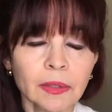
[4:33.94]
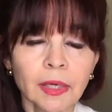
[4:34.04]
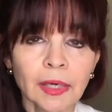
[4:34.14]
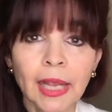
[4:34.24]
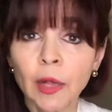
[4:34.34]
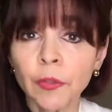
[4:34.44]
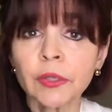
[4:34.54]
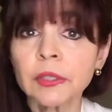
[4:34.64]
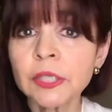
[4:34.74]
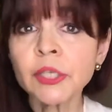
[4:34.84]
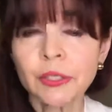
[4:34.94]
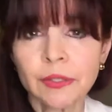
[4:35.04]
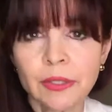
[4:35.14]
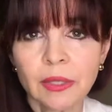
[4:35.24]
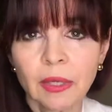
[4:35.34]
health
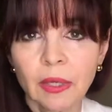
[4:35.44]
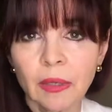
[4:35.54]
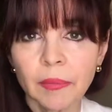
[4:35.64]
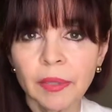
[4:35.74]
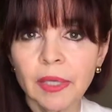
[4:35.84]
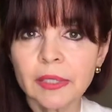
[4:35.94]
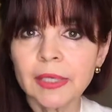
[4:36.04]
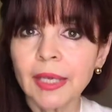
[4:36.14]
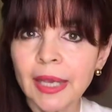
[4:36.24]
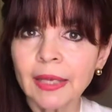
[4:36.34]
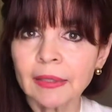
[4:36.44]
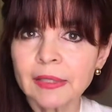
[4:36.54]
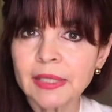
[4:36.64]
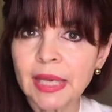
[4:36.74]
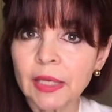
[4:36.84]
conditions because, again,
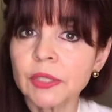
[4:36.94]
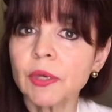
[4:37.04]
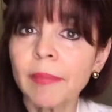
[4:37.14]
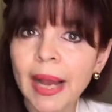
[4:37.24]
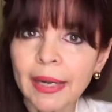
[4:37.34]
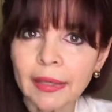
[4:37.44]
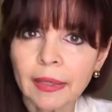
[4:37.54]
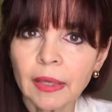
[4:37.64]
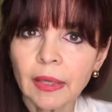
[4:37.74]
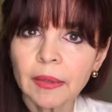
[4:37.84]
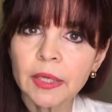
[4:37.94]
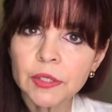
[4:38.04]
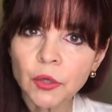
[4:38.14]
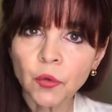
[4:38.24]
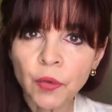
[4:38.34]
psychosomatic. Because
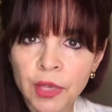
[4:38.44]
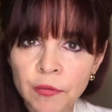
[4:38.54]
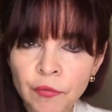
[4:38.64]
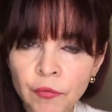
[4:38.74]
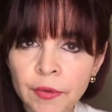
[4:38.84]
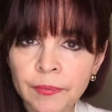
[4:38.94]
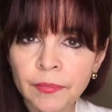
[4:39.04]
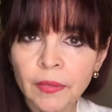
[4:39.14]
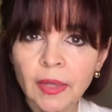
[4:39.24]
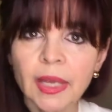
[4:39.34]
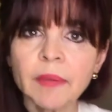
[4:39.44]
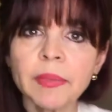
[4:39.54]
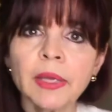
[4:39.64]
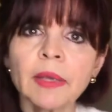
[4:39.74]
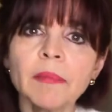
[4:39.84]
grief can
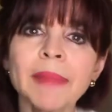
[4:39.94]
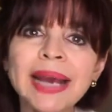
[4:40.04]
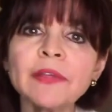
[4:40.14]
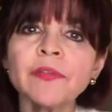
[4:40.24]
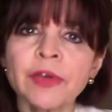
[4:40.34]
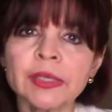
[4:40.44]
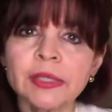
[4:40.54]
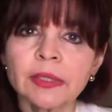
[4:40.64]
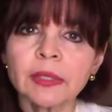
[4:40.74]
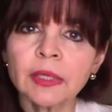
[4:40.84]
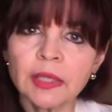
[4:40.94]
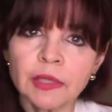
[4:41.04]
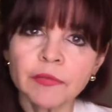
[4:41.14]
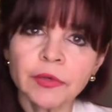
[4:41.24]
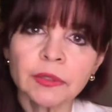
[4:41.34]
be manifested in
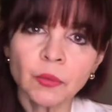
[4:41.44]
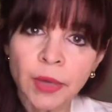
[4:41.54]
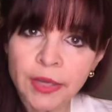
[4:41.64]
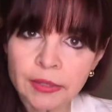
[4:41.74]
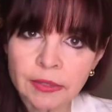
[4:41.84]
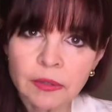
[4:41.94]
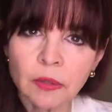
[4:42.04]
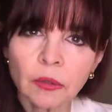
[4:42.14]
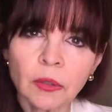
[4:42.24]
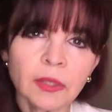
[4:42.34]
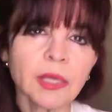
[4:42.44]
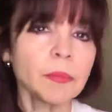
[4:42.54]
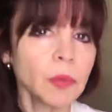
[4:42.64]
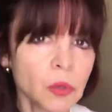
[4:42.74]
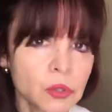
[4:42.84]
different ways, not only the
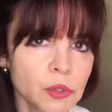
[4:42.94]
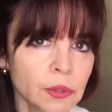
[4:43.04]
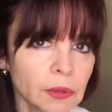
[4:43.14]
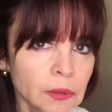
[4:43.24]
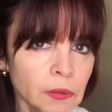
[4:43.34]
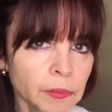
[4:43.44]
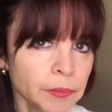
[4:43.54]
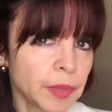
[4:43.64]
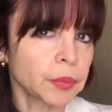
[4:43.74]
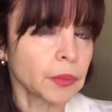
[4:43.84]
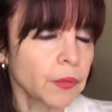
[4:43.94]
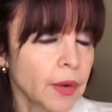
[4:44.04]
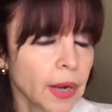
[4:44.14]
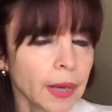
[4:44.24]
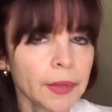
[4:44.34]
emotional, people
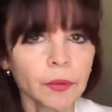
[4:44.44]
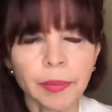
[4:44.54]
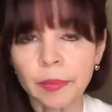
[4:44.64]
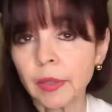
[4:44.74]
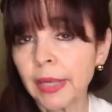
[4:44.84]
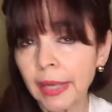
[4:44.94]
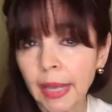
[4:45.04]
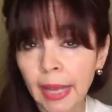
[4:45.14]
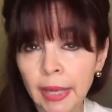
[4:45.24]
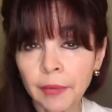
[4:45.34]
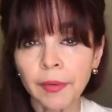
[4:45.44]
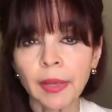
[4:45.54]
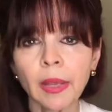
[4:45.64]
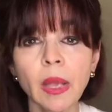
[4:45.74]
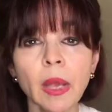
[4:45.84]
crying or people getting
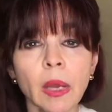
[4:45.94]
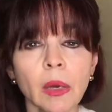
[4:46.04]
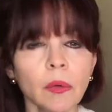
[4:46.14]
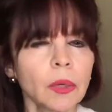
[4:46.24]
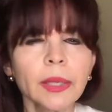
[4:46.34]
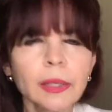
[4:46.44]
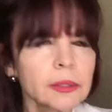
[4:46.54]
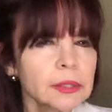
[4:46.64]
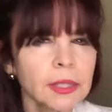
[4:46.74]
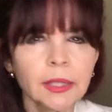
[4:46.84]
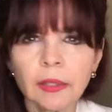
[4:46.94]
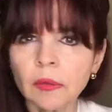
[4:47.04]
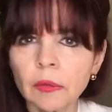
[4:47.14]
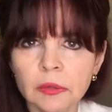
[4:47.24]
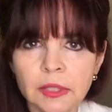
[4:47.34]
angry or guilty,
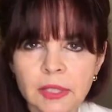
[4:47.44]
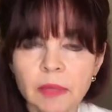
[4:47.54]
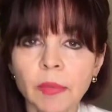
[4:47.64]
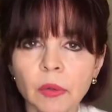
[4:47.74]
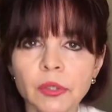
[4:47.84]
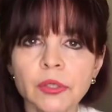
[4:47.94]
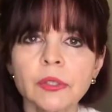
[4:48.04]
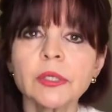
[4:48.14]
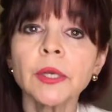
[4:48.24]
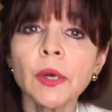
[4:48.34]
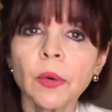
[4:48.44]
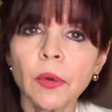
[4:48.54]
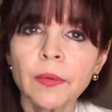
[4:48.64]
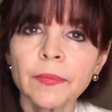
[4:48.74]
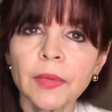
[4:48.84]
all these emotions. No,
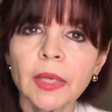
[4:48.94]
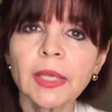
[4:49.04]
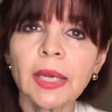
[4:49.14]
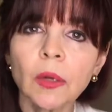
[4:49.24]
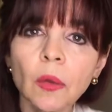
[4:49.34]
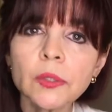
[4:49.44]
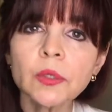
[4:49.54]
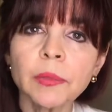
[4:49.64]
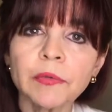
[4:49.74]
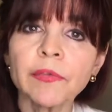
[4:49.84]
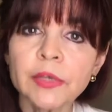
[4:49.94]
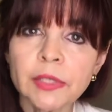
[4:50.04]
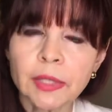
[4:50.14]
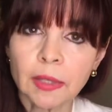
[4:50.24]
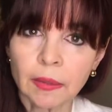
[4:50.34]
it can also be
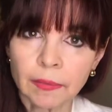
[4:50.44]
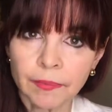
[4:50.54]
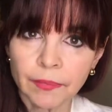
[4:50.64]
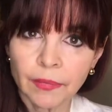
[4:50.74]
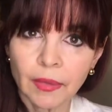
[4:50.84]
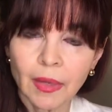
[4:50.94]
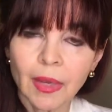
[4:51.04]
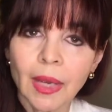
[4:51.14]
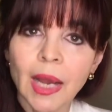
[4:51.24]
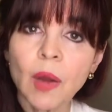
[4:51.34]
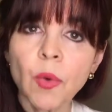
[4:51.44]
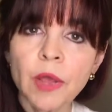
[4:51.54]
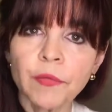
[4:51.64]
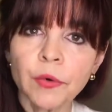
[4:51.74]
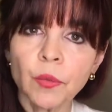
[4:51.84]
physical.
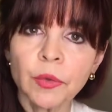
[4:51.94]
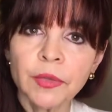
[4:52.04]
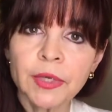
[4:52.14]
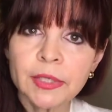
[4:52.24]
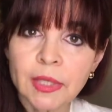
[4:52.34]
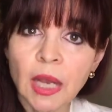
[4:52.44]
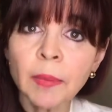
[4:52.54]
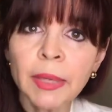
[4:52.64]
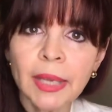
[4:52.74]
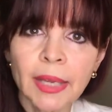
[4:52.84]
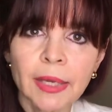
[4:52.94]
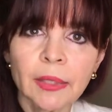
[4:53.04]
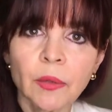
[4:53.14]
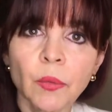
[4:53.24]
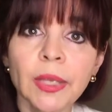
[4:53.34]
However, when it is complicated,
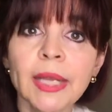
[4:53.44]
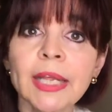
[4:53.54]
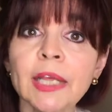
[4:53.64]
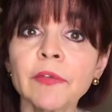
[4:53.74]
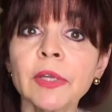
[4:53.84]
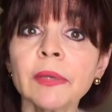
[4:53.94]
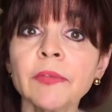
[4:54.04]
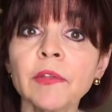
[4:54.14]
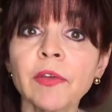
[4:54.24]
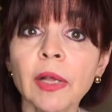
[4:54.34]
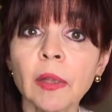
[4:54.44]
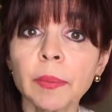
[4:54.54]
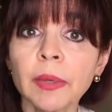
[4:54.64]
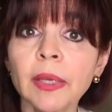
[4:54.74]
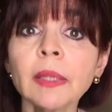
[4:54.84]
we can even develop
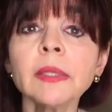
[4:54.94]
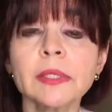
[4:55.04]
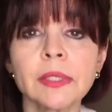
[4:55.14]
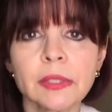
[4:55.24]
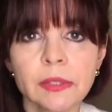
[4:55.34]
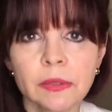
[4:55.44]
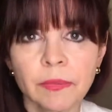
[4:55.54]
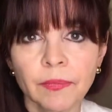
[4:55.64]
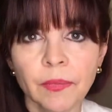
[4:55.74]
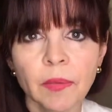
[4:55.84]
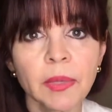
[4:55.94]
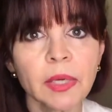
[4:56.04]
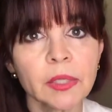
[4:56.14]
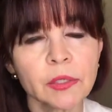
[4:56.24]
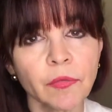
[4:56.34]
illnesses
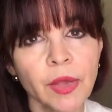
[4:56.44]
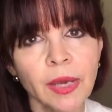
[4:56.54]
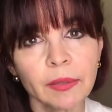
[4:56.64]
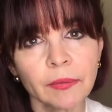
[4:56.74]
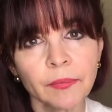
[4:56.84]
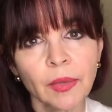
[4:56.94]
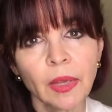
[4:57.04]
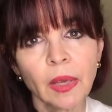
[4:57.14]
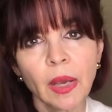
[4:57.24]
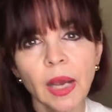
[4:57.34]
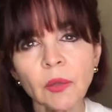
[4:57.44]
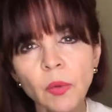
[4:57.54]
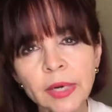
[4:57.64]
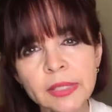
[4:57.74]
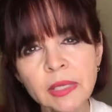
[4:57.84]
because of that. And
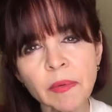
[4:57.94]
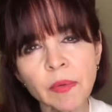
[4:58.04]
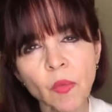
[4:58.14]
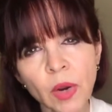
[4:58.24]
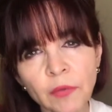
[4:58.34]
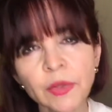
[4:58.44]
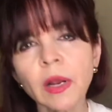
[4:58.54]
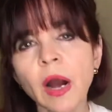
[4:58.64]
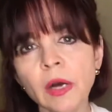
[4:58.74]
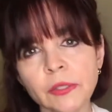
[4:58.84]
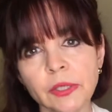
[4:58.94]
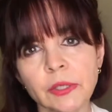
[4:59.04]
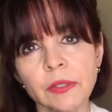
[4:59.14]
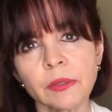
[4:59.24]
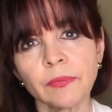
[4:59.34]
what is one of the
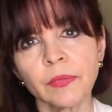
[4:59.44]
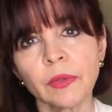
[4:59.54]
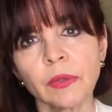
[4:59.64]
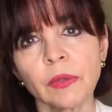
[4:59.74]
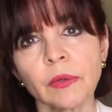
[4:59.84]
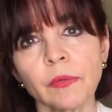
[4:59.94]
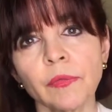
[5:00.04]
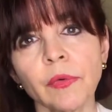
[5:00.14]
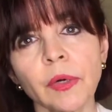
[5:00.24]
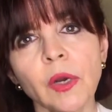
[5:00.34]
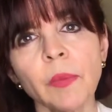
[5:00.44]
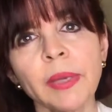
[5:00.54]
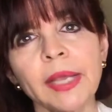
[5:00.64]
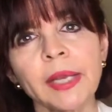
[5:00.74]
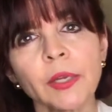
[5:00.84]
causes for
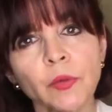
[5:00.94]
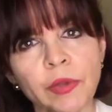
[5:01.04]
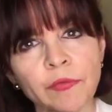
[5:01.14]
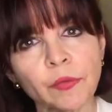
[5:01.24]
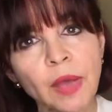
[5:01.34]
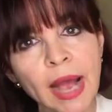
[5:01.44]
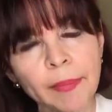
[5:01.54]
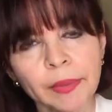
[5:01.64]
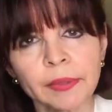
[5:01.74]
complicated grief to happen